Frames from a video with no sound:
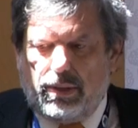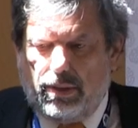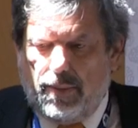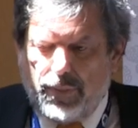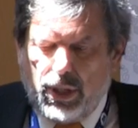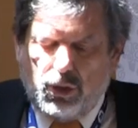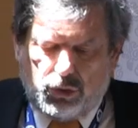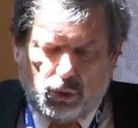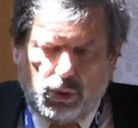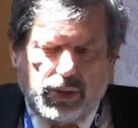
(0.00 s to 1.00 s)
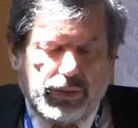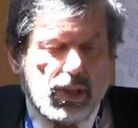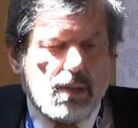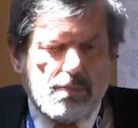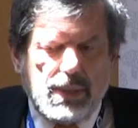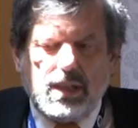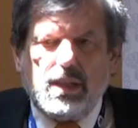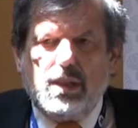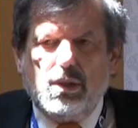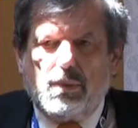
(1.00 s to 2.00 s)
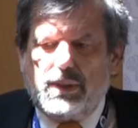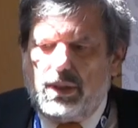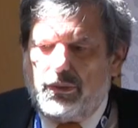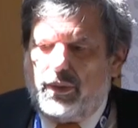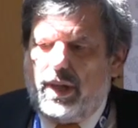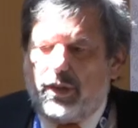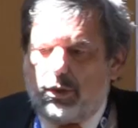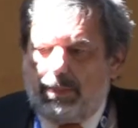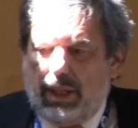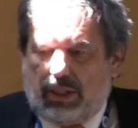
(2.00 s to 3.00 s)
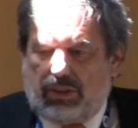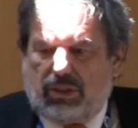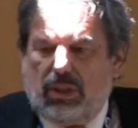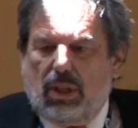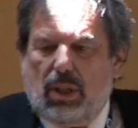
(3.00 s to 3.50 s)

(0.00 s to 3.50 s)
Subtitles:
Yeah? So there are many innovative aspects